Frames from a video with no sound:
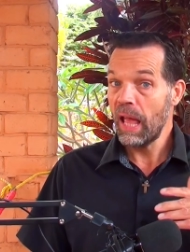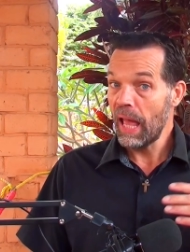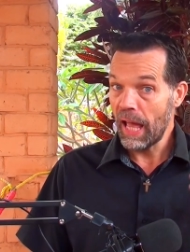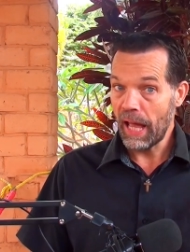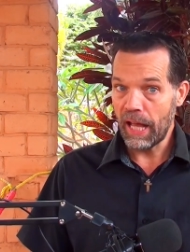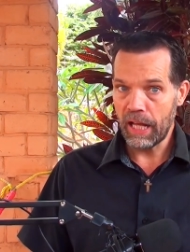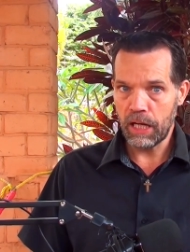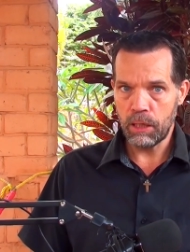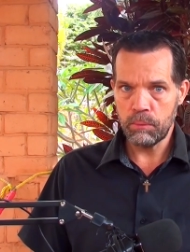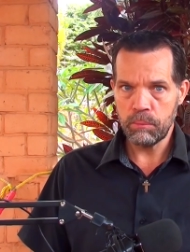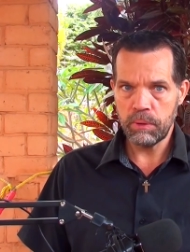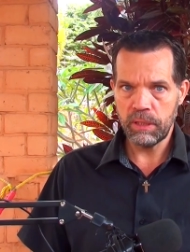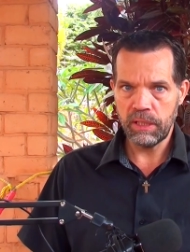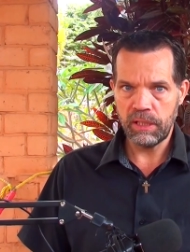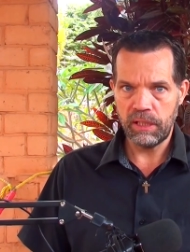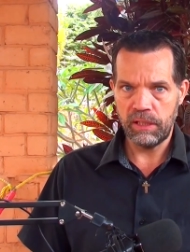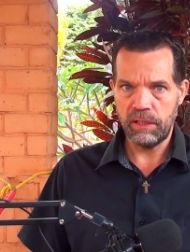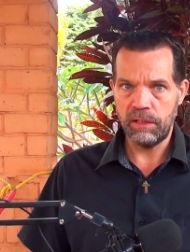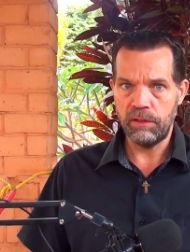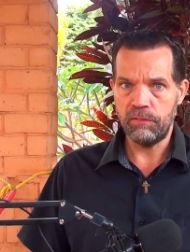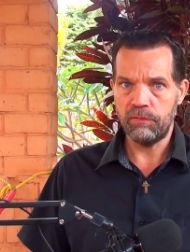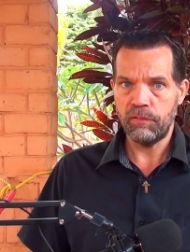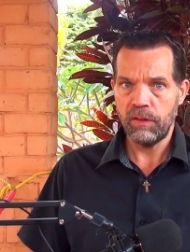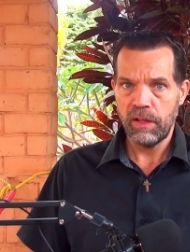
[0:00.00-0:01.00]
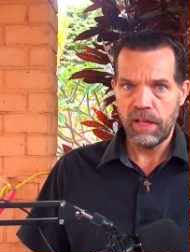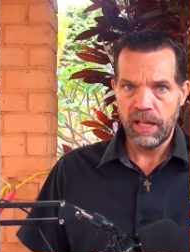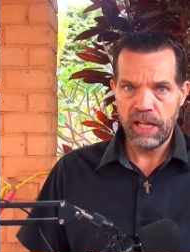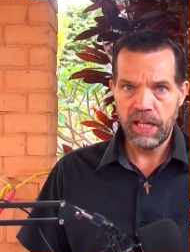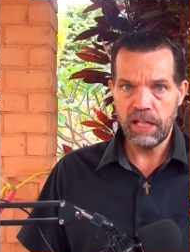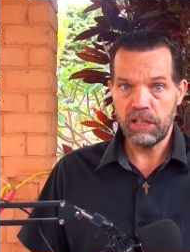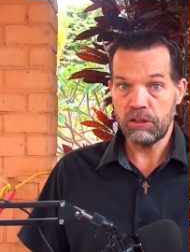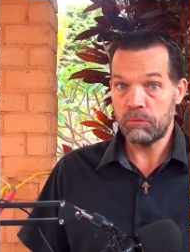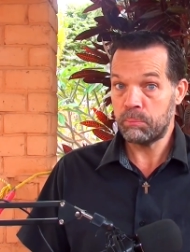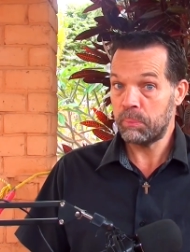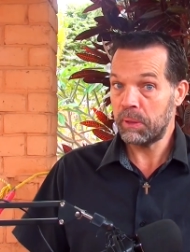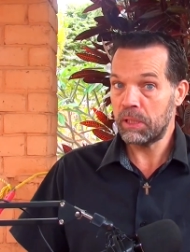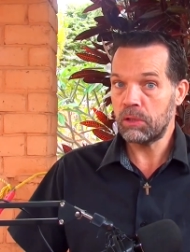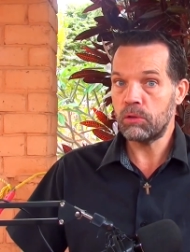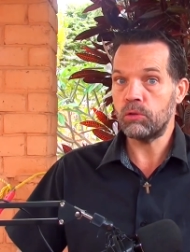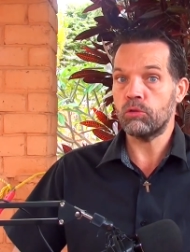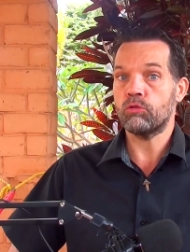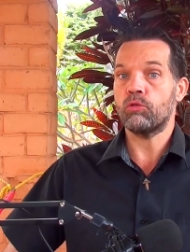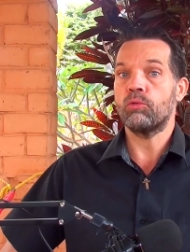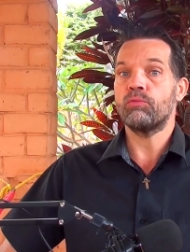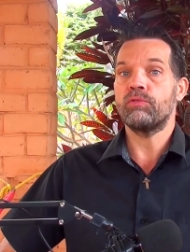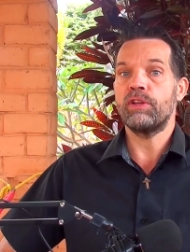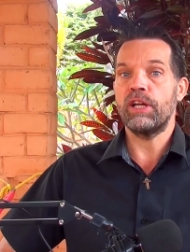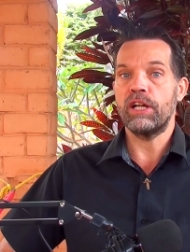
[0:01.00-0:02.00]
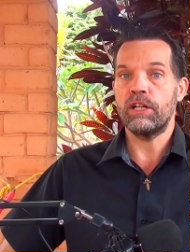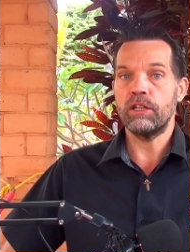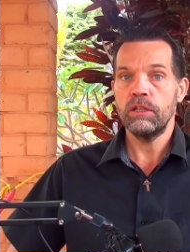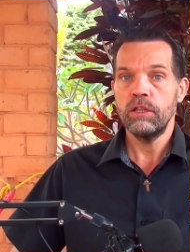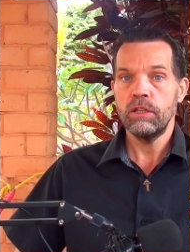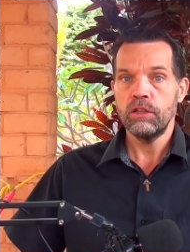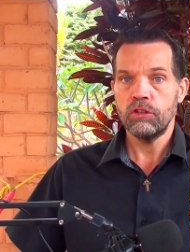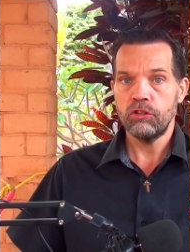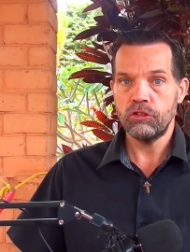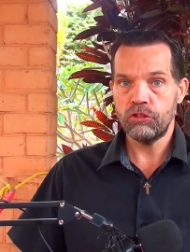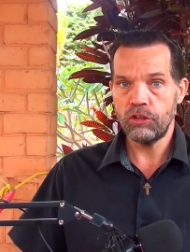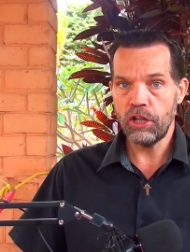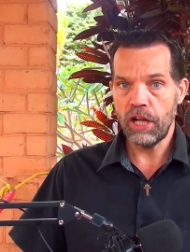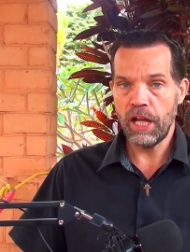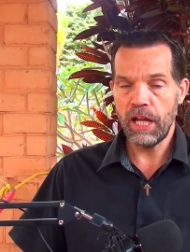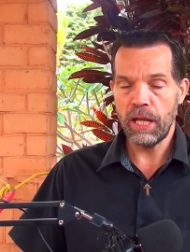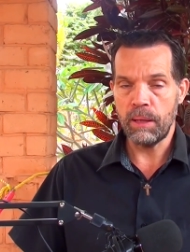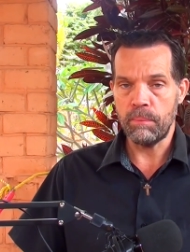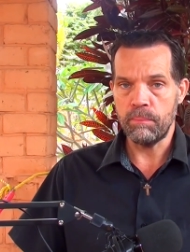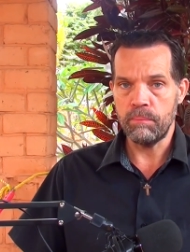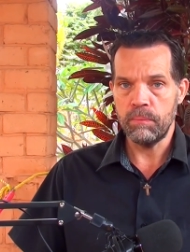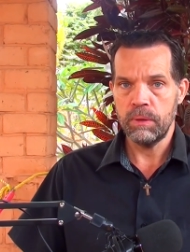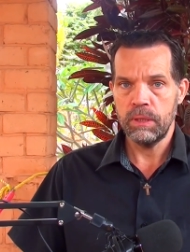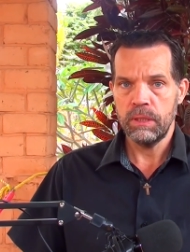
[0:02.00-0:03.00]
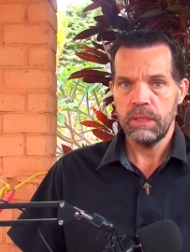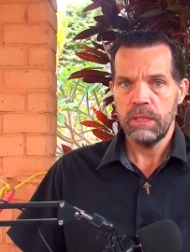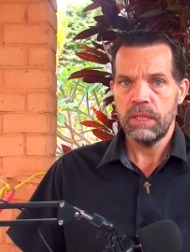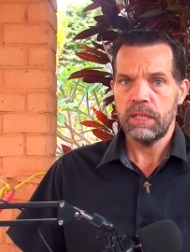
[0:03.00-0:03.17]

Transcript: Adam and Eve hid because of their shame.